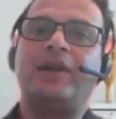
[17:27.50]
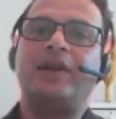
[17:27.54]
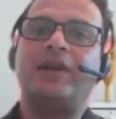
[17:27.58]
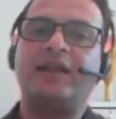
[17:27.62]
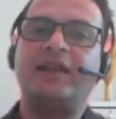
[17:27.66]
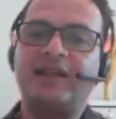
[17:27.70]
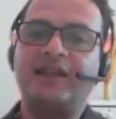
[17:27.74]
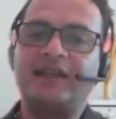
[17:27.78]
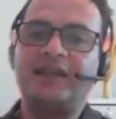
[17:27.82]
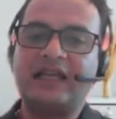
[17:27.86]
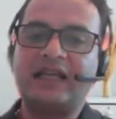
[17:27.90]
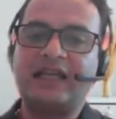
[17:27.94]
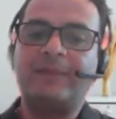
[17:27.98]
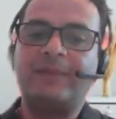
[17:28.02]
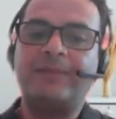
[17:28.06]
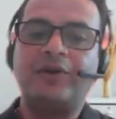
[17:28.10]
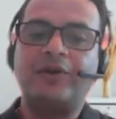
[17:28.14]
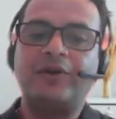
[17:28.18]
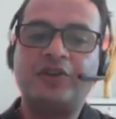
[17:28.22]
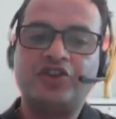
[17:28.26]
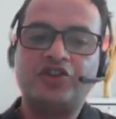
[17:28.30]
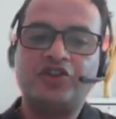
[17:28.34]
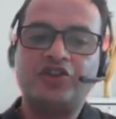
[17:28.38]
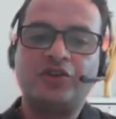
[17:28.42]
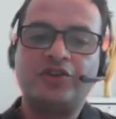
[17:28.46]
in the example
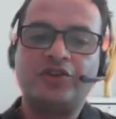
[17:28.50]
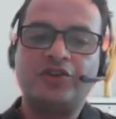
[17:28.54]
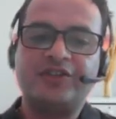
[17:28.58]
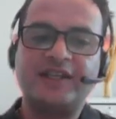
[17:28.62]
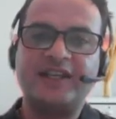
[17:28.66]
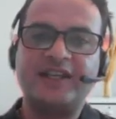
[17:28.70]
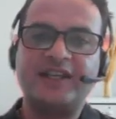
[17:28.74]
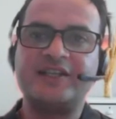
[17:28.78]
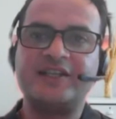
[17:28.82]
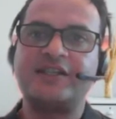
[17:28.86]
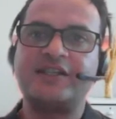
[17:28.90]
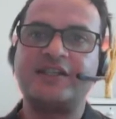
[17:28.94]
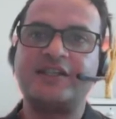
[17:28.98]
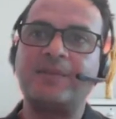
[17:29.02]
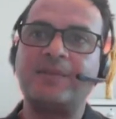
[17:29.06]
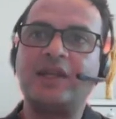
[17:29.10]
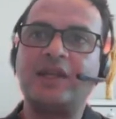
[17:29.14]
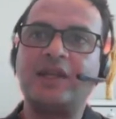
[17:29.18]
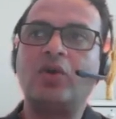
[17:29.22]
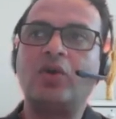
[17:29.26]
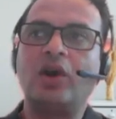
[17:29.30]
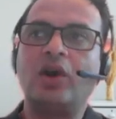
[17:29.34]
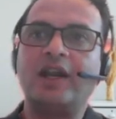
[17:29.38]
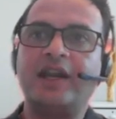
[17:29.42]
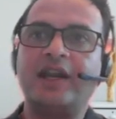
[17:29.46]
which you'll see is something
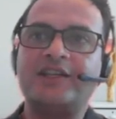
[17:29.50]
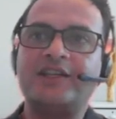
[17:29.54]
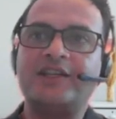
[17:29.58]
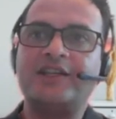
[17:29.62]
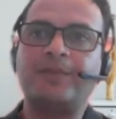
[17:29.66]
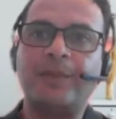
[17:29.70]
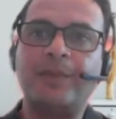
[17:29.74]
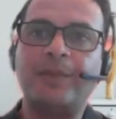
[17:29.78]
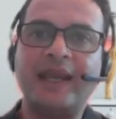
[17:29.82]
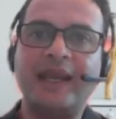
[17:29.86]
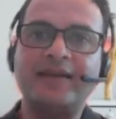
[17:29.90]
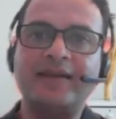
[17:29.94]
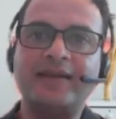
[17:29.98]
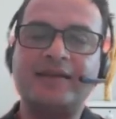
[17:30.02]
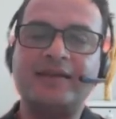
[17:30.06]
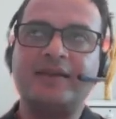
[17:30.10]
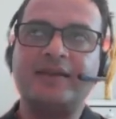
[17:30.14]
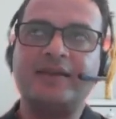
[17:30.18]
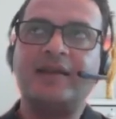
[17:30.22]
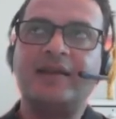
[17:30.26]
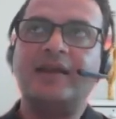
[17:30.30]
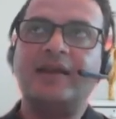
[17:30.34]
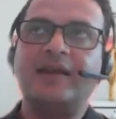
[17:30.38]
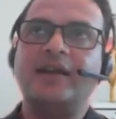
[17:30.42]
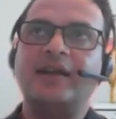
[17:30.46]
called as paint.
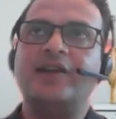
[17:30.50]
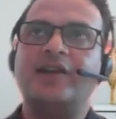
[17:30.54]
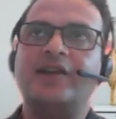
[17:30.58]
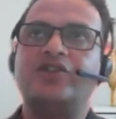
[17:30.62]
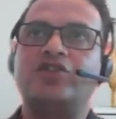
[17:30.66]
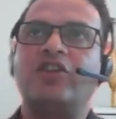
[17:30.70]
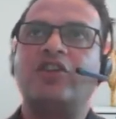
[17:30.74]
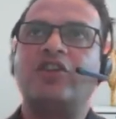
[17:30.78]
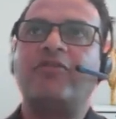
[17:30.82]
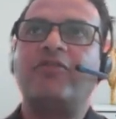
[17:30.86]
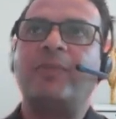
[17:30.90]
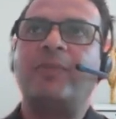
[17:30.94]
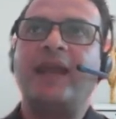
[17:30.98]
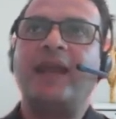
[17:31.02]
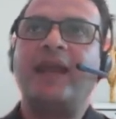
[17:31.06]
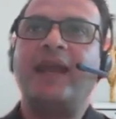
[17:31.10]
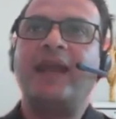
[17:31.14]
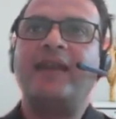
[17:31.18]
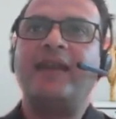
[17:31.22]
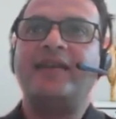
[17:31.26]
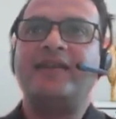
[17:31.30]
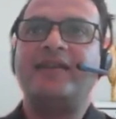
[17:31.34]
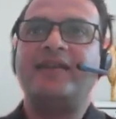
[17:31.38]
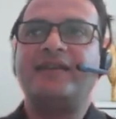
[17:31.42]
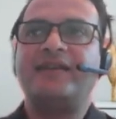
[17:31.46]
So if
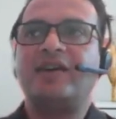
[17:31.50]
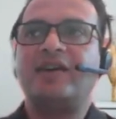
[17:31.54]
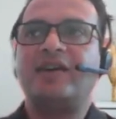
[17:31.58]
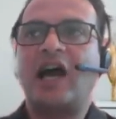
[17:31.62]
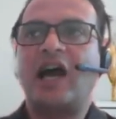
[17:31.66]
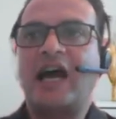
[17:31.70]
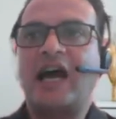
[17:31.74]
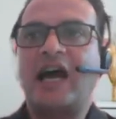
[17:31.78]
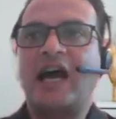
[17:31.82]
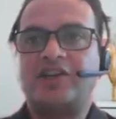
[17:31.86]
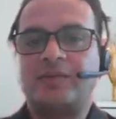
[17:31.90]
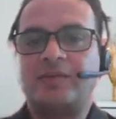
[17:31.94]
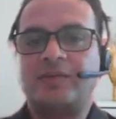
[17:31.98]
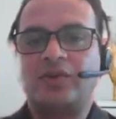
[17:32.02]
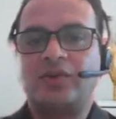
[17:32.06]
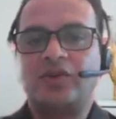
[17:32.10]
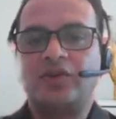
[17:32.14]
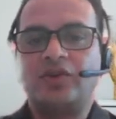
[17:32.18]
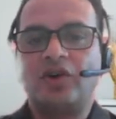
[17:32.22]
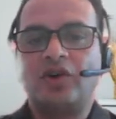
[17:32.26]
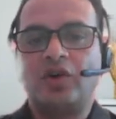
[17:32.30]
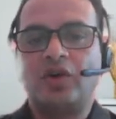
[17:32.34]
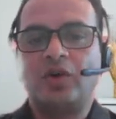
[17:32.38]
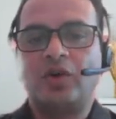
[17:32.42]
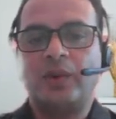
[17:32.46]
paint is an attribute
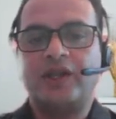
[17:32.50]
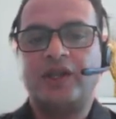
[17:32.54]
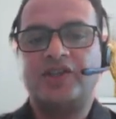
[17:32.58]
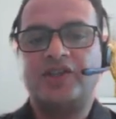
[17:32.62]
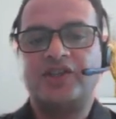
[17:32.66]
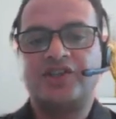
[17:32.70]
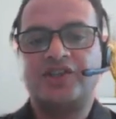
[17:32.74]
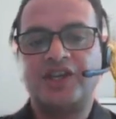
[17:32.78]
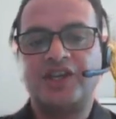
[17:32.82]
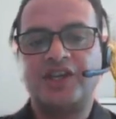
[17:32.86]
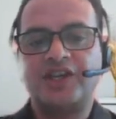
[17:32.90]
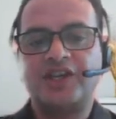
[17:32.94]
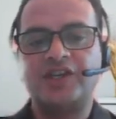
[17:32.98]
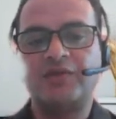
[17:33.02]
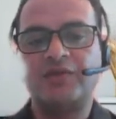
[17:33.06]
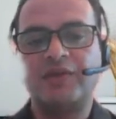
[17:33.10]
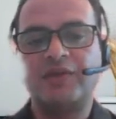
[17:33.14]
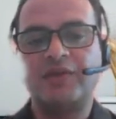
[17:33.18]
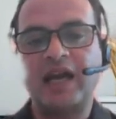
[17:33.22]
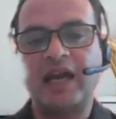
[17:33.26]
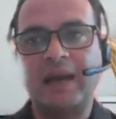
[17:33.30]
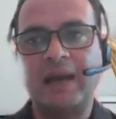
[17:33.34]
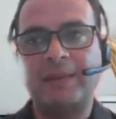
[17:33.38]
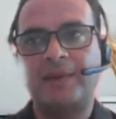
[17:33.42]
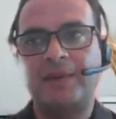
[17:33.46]
on which a changeover
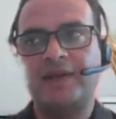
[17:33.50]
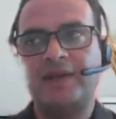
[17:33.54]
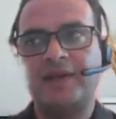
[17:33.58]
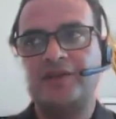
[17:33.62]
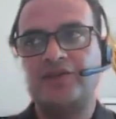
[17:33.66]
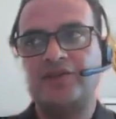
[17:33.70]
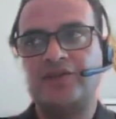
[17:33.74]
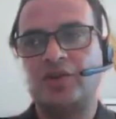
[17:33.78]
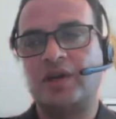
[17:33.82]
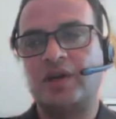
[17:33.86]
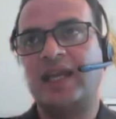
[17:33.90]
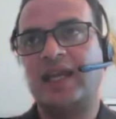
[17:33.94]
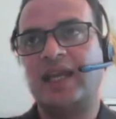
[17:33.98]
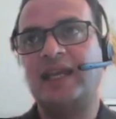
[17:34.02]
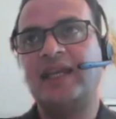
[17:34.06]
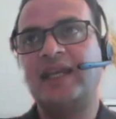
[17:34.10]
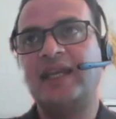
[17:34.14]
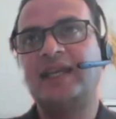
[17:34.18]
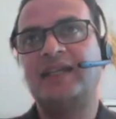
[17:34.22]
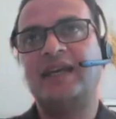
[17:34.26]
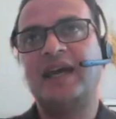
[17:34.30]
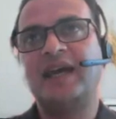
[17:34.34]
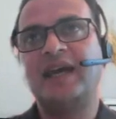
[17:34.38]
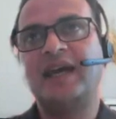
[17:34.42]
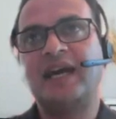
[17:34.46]
happens, or any
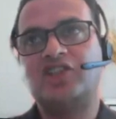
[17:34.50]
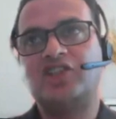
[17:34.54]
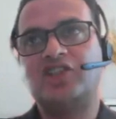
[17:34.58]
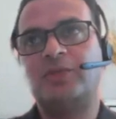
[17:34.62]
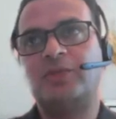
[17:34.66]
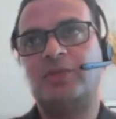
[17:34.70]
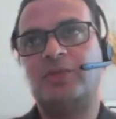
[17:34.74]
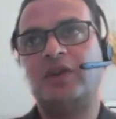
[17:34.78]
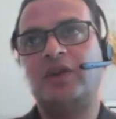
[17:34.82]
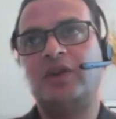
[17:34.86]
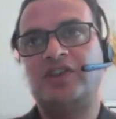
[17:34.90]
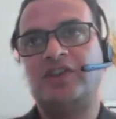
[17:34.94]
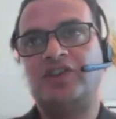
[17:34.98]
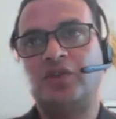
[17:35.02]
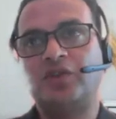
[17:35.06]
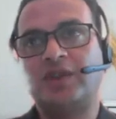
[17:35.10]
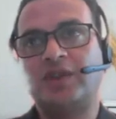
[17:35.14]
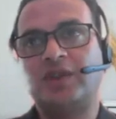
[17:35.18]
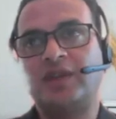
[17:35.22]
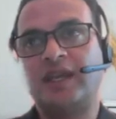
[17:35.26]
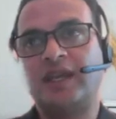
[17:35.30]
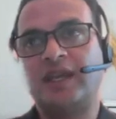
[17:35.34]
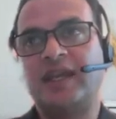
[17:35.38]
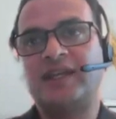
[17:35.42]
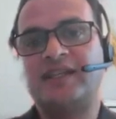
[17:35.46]
other attribute which you
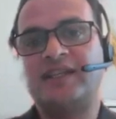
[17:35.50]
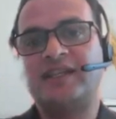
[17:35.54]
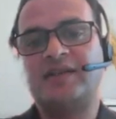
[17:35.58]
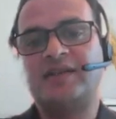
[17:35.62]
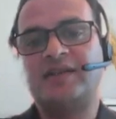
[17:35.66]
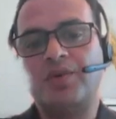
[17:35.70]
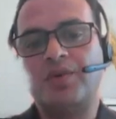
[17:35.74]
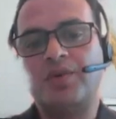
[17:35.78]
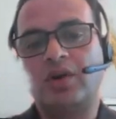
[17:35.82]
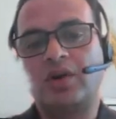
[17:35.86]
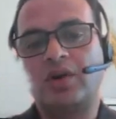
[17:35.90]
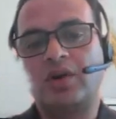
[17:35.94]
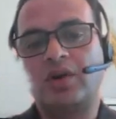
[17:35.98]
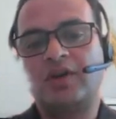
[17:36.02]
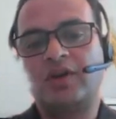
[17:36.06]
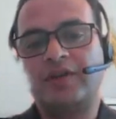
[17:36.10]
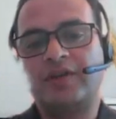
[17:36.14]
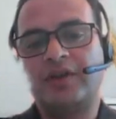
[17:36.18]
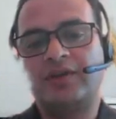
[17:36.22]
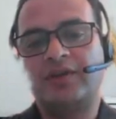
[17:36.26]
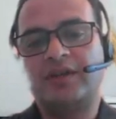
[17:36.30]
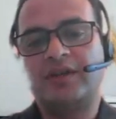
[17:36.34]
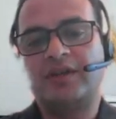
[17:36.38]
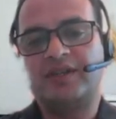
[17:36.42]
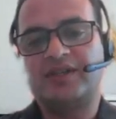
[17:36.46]
think is important for
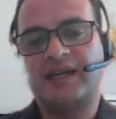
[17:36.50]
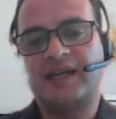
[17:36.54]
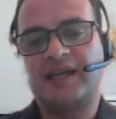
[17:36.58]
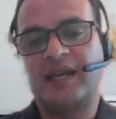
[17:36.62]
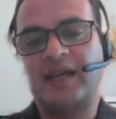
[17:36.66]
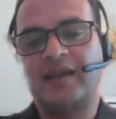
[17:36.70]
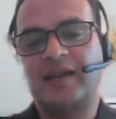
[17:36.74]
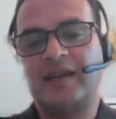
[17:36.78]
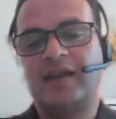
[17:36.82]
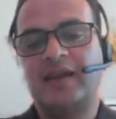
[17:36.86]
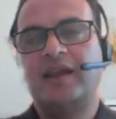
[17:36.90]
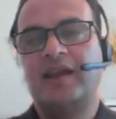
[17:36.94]
you to decide,